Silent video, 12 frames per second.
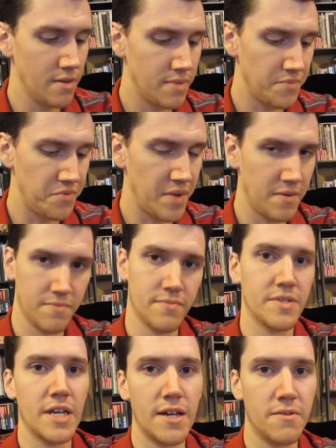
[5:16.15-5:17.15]
People might
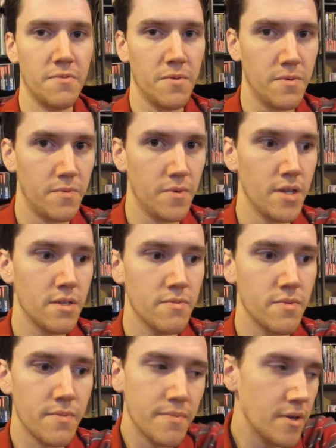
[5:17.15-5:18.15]
say, well, what?
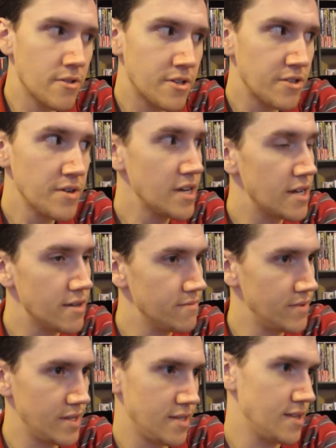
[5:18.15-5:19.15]
Mother 3?
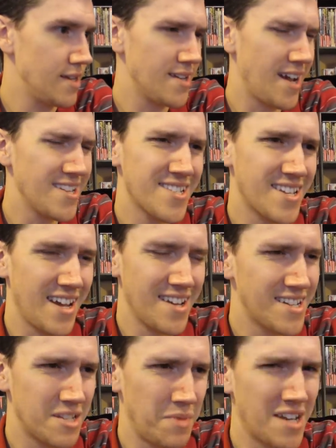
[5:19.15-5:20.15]
But I
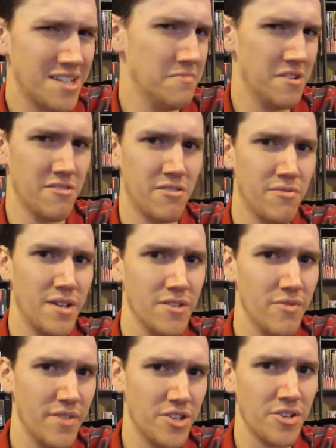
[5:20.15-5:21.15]
expected Mother 3
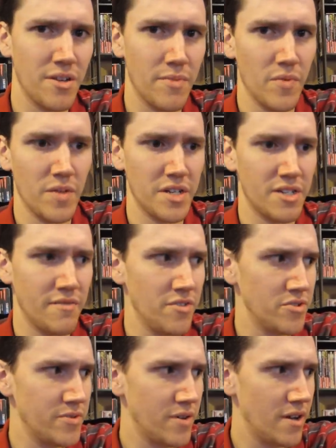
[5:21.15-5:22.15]
to eventually be released on
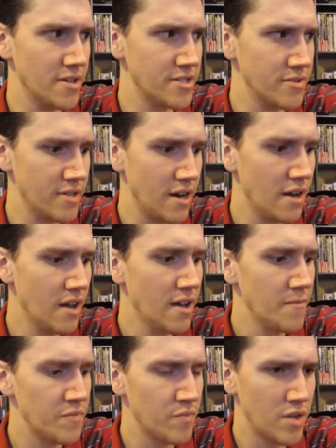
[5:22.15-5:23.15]
Virtual Console there.
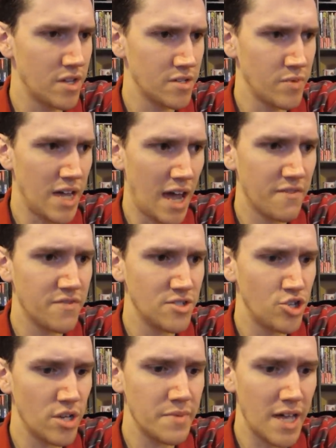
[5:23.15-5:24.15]
Because we have
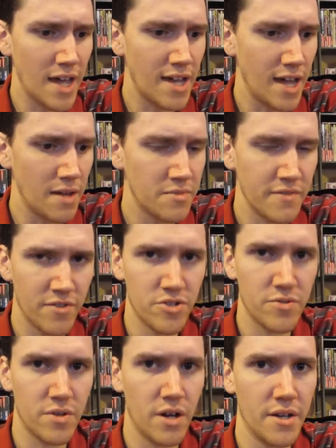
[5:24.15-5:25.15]
GBA games on
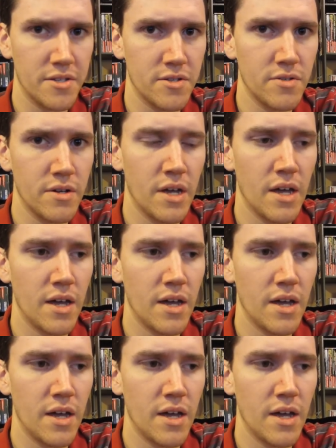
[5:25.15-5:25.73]
Virtual Console.